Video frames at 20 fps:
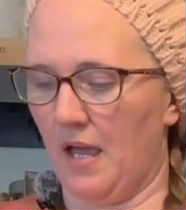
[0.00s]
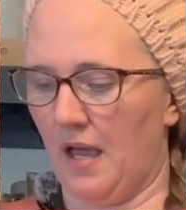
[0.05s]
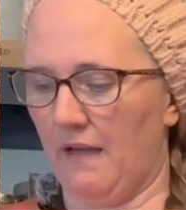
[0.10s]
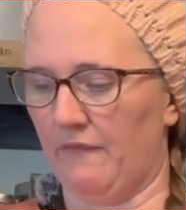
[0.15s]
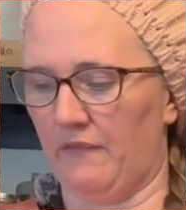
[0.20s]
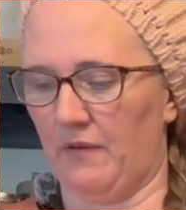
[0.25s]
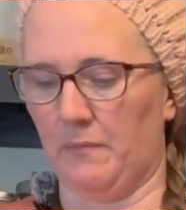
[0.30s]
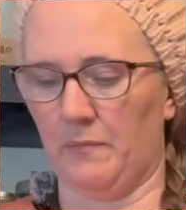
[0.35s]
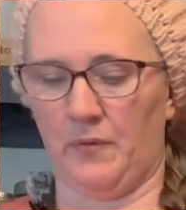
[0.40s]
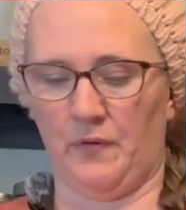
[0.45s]

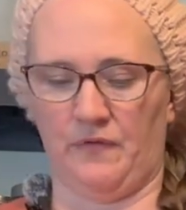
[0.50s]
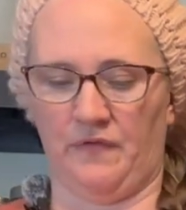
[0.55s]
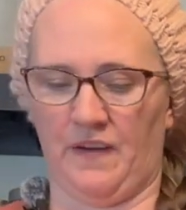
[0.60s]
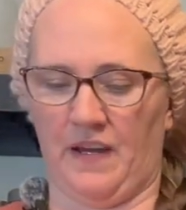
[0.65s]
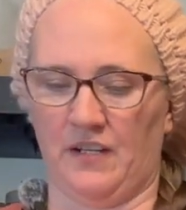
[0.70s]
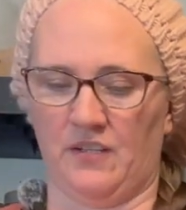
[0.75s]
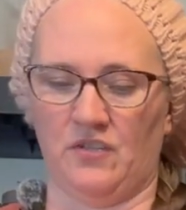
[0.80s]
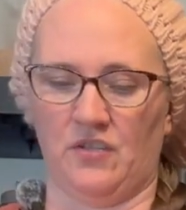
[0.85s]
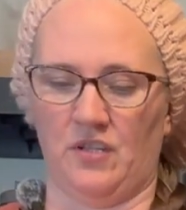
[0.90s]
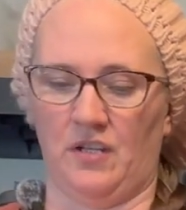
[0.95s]
of
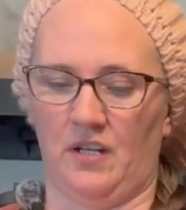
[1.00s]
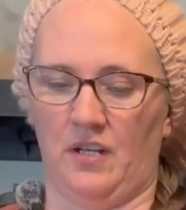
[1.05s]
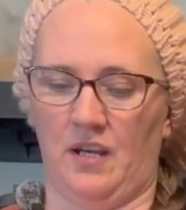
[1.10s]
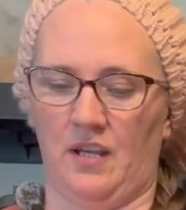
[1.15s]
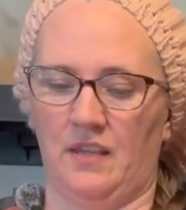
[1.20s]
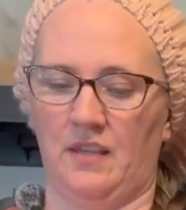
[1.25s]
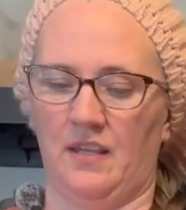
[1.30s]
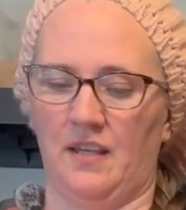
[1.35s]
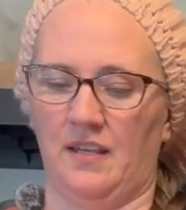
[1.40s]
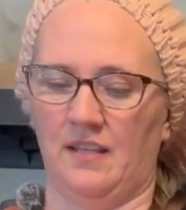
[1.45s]
imperfection
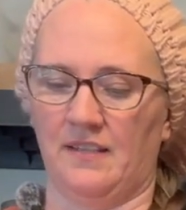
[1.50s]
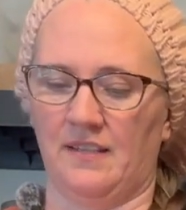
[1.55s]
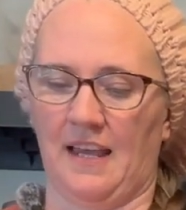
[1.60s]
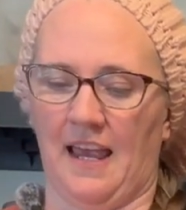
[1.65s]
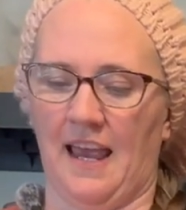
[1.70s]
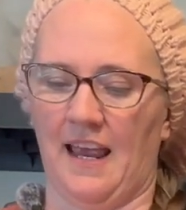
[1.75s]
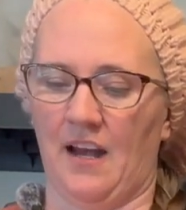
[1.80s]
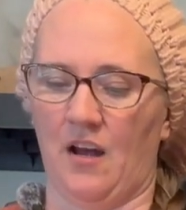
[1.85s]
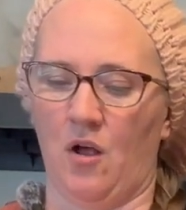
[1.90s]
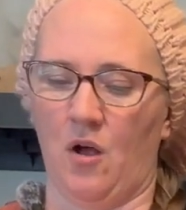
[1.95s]
in this
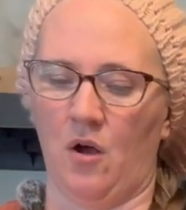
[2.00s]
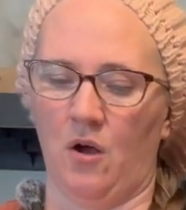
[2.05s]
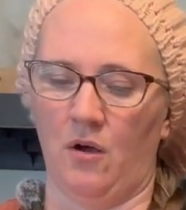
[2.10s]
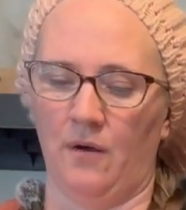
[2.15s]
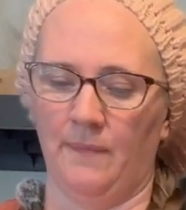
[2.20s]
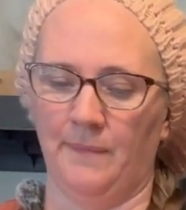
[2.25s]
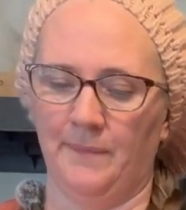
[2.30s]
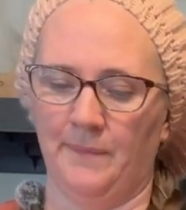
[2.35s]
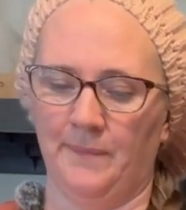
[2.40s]
at all,